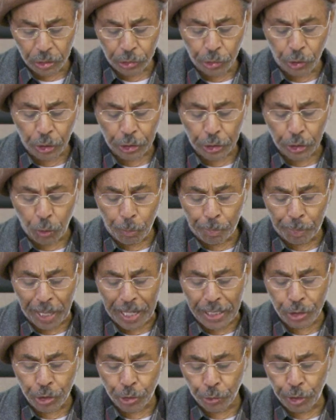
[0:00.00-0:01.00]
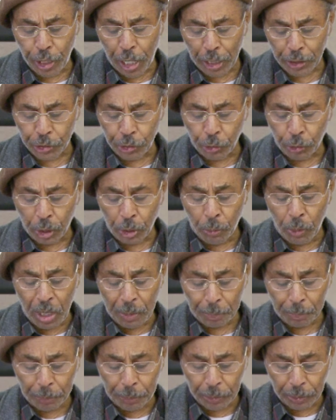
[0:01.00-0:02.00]
You're no patriot, you're a
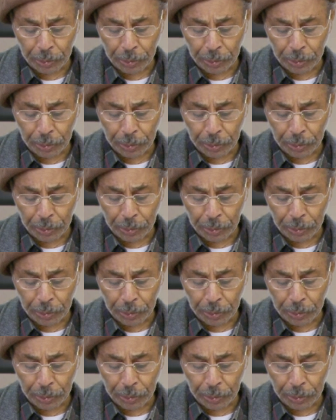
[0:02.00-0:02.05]
wimp.